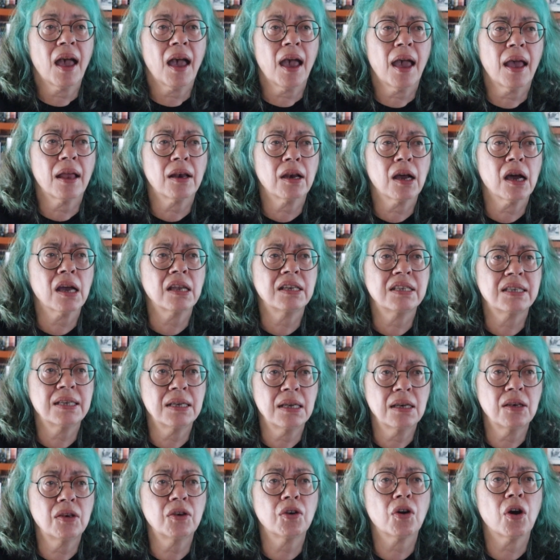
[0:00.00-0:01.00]
And I
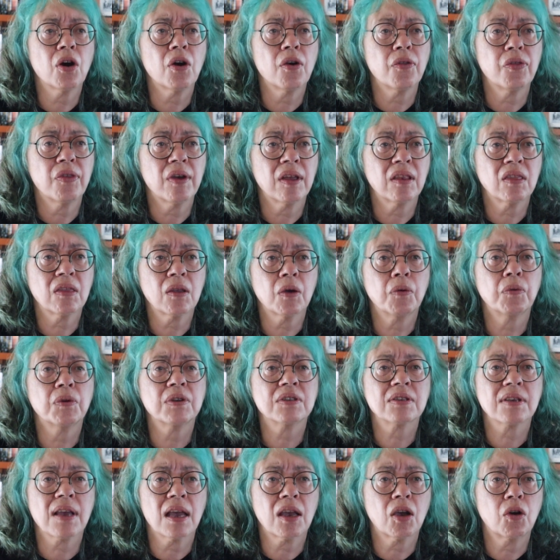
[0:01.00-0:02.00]
did know that there
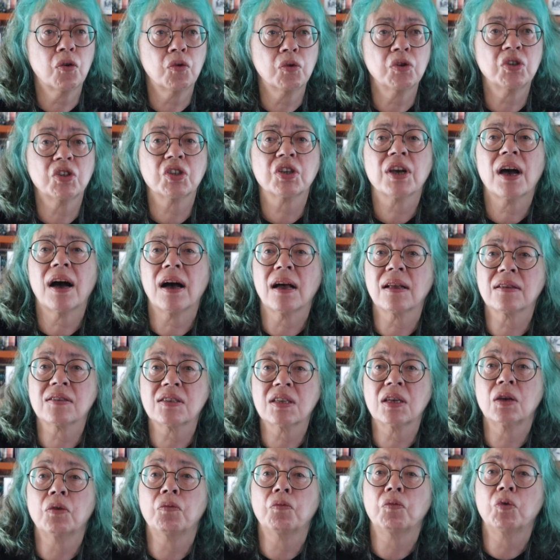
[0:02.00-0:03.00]
was a good
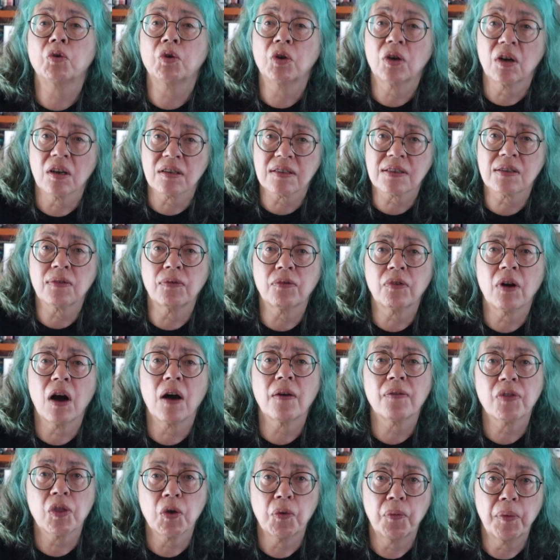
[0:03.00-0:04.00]
chance it would not
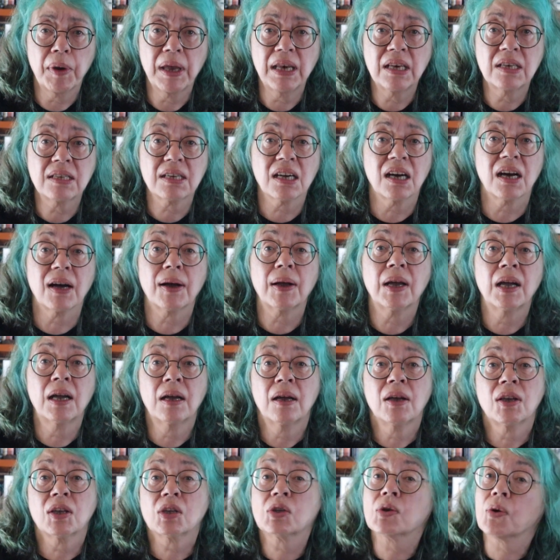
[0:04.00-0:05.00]
survive the winter,
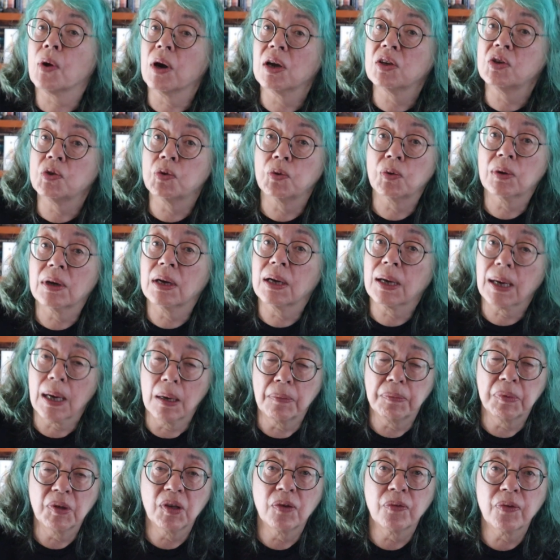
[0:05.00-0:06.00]
so I took a
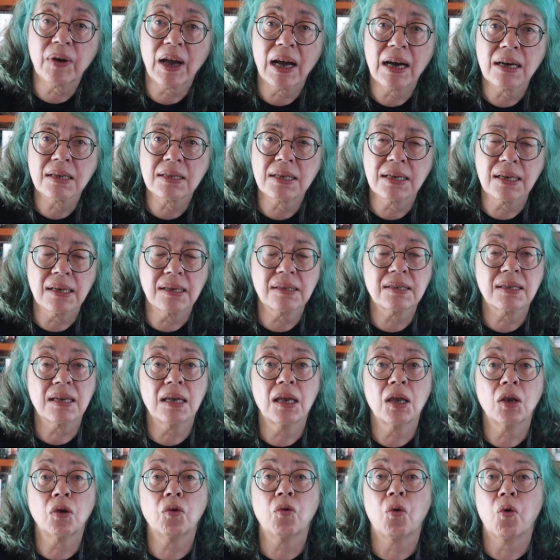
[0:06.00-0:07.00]
couple of cuttings
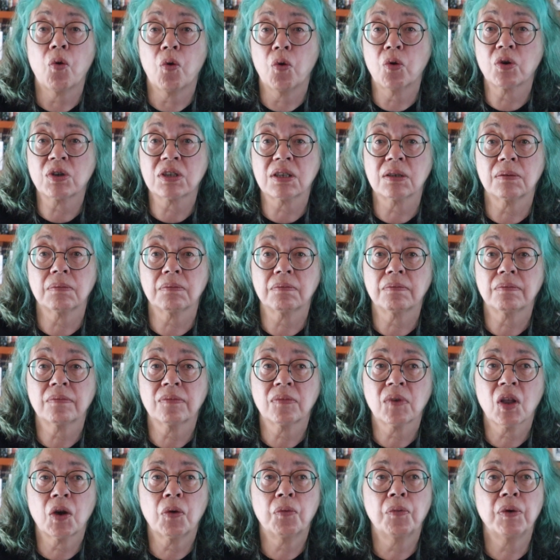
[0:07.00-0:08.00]
in autumn,
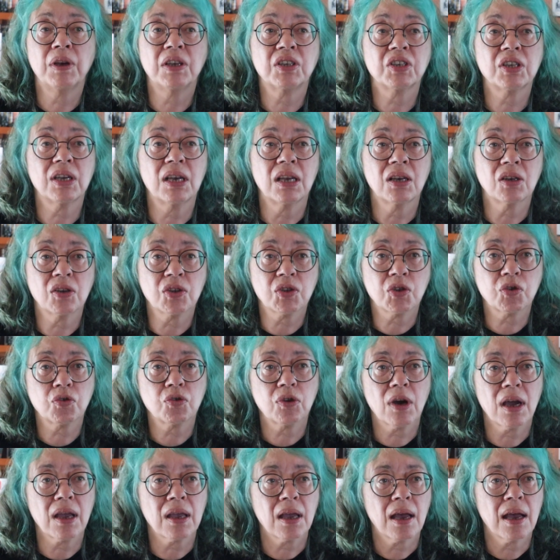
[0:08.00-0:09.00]
which in
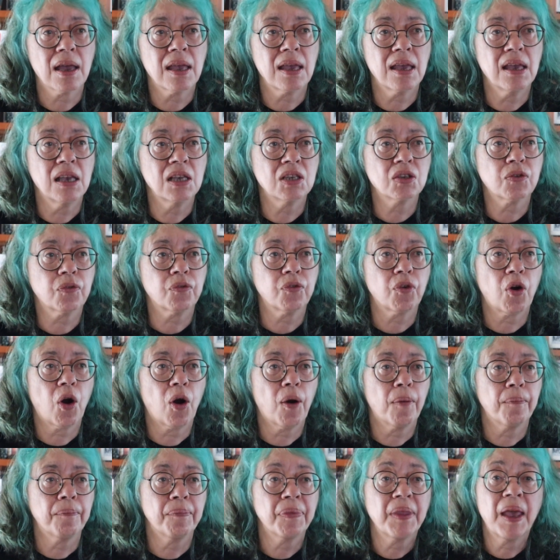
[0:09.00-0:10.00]
Australia is
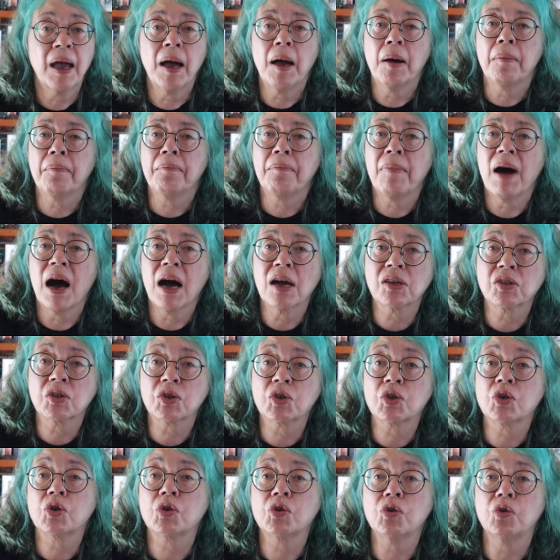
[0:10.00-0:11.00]
from
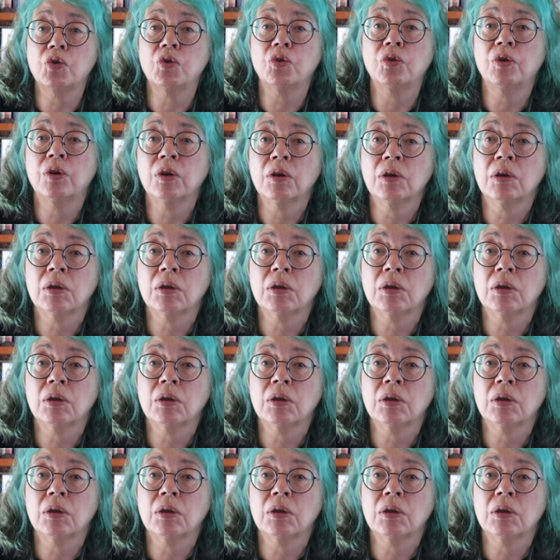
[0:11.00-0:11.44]
March to